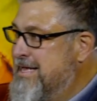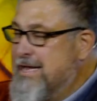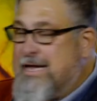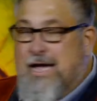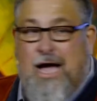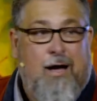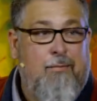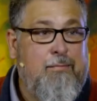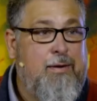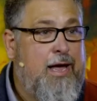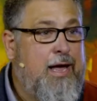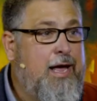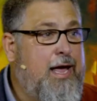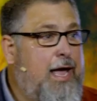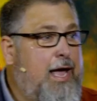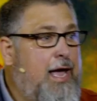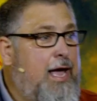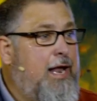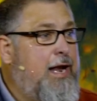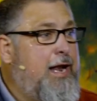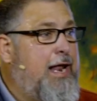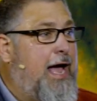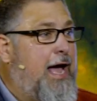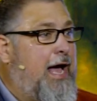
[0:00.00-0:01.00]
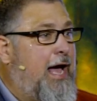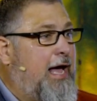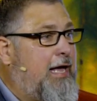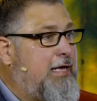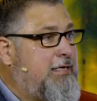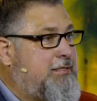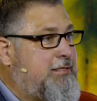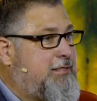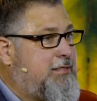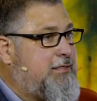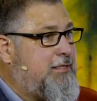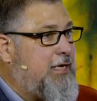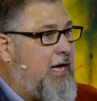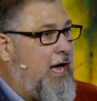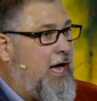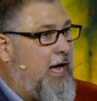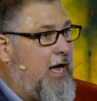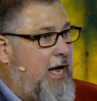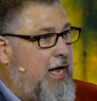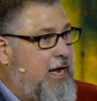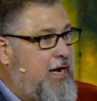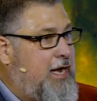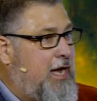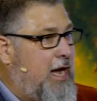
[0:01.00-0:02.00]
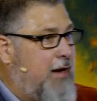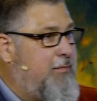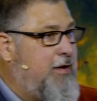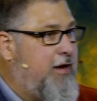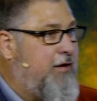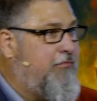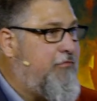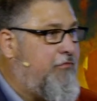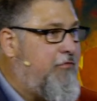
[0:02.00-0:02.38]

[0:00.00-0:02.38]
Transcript: coming in as uh, incoming